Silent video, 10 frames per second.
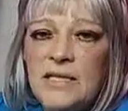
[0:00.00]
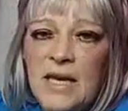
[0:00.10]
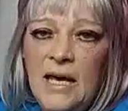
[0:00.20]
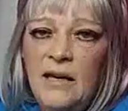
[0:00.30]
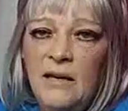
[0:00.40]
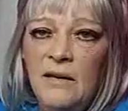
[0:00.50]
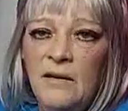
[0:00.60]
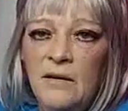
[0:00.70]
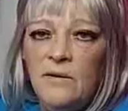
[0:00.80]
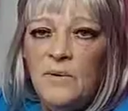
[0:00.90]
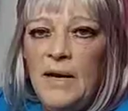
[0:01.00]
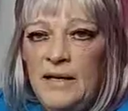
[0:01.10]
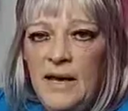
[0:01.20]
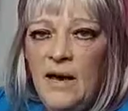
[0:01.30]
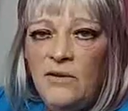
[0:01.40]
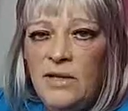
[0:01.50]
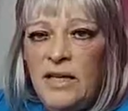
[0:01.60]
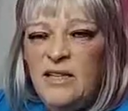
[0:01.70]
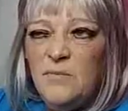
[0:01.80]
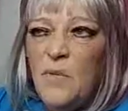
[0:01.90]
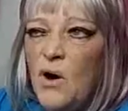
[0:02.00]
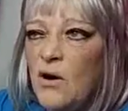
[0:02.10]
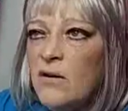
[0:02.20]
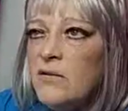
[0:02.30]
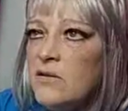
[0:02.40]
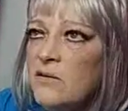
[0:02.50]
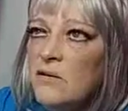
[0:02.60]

take right now to get to Mars?